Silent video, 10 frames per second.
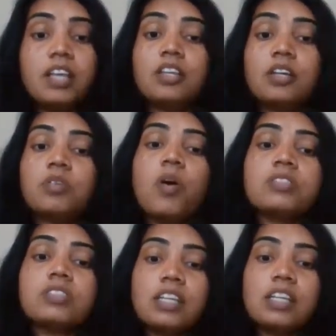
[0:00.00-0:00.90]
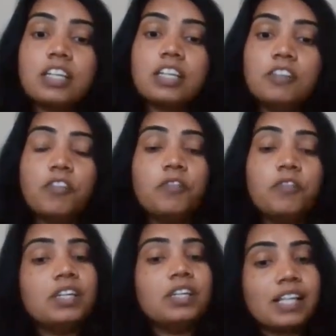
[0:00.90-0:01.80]
then the cost incurred
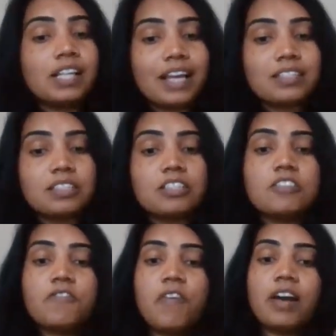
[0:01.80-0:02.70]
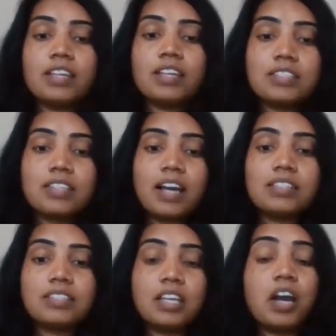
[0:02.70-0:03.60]
for fertilizers,
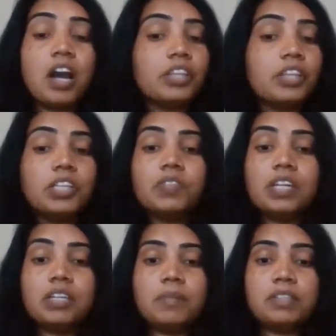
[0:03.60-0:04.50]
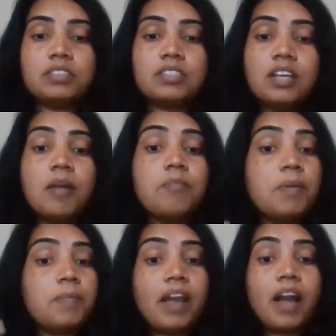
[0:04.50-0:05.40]
fungicides, and other treatments
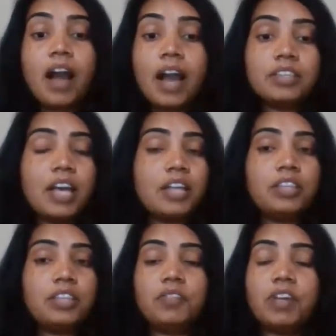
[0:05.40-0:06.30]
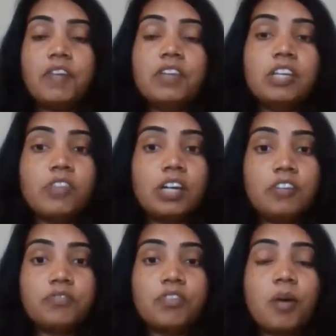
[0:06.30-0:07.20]
may be higher than the revenue
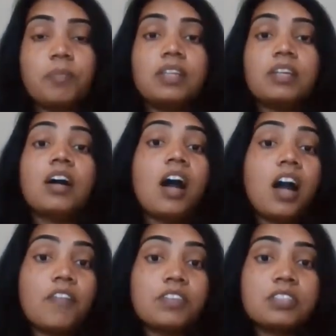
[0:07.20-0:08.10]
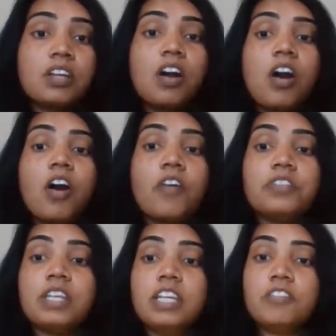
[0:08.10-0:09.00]
earned from the harvest
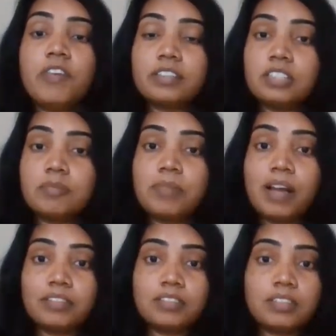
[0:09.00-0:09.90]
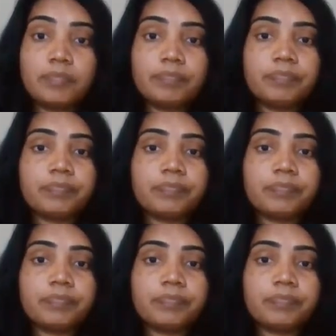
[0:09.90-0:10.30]
of the infected plants.